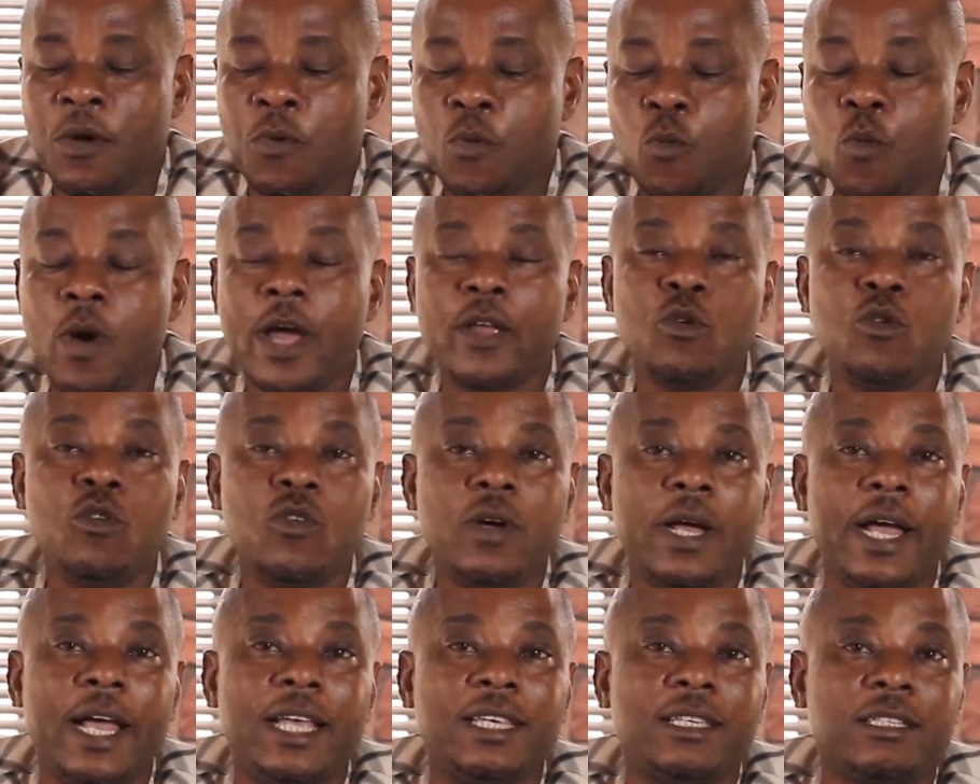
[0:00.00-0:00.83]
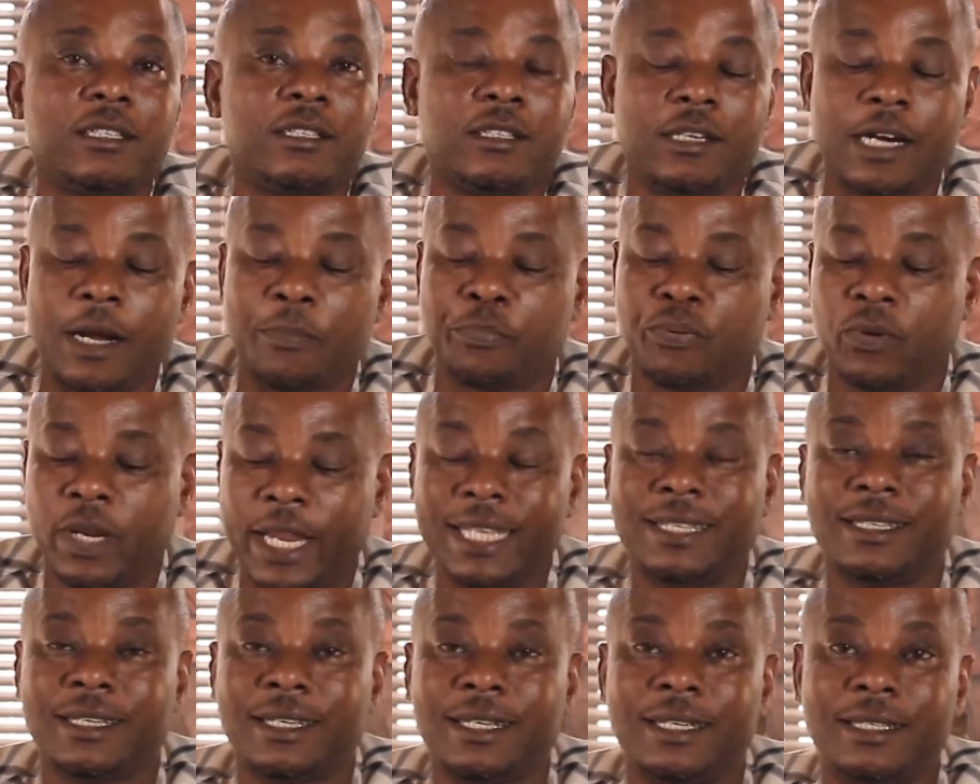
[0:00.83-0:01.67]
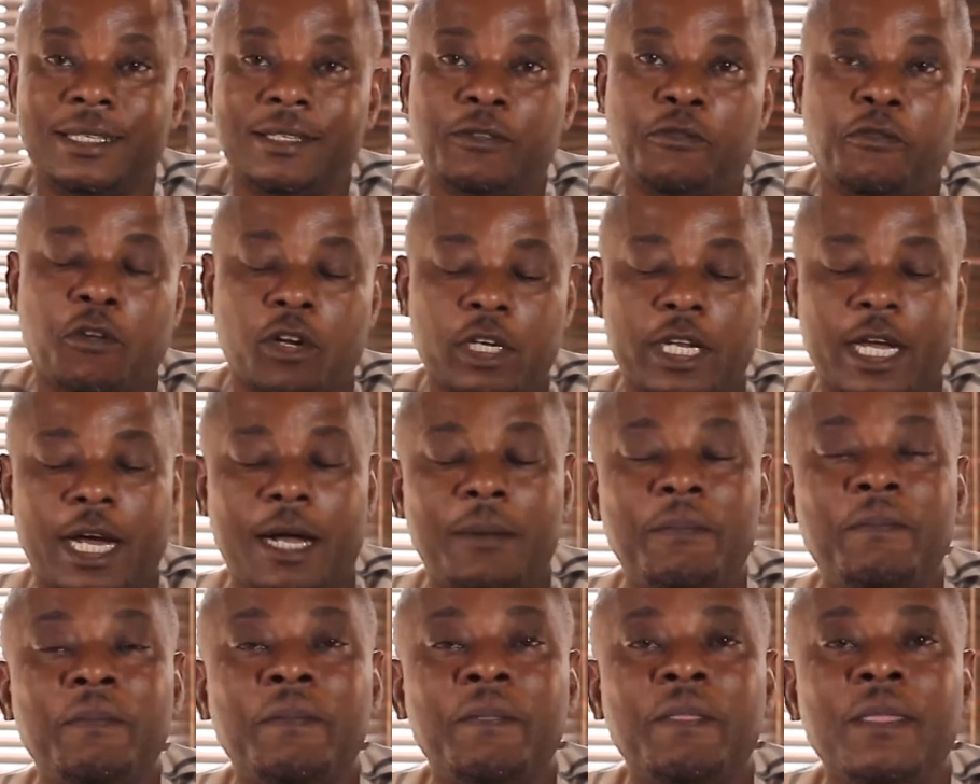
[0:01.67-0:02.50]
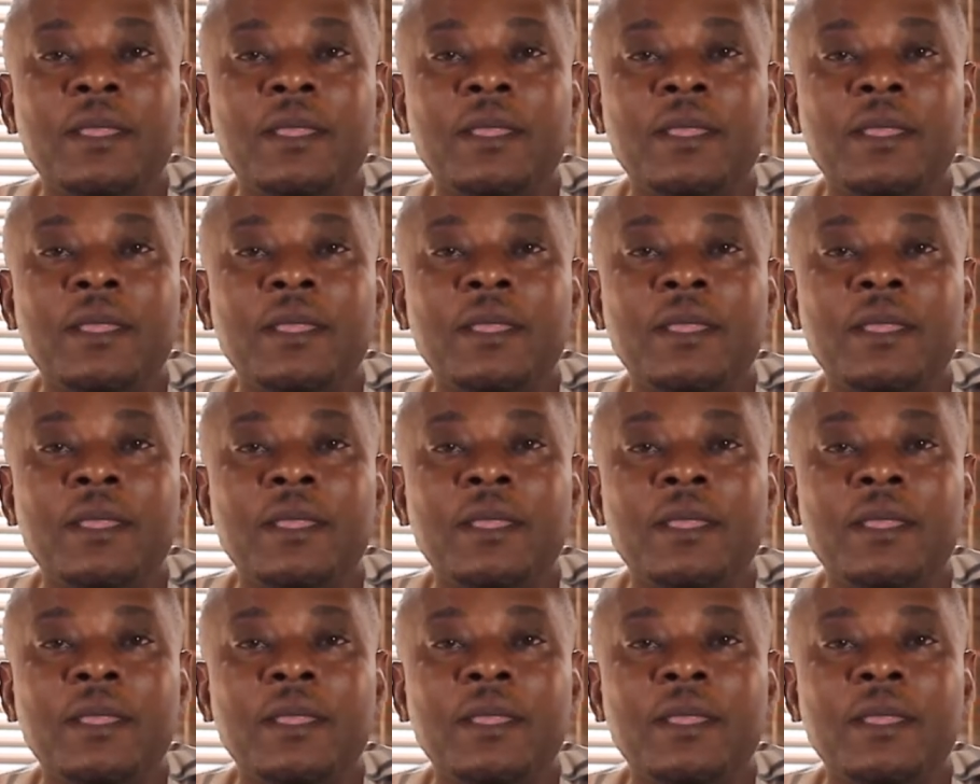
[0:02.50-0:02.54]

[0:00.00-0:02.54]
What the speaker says: When you extrapolate it further,